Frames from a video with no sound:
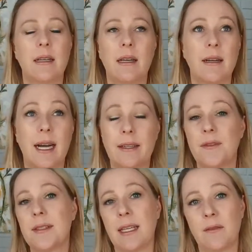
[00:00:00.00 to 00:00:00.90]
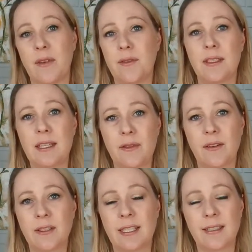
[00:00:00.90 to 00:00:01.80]
I've seen
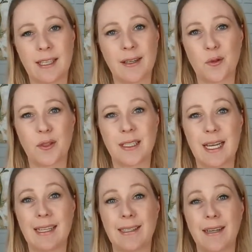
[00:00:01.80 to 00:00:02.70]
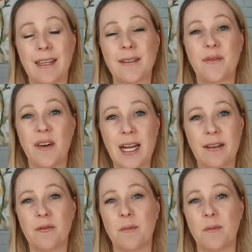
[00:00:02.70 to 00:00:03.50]
50-50 schedules as young as 5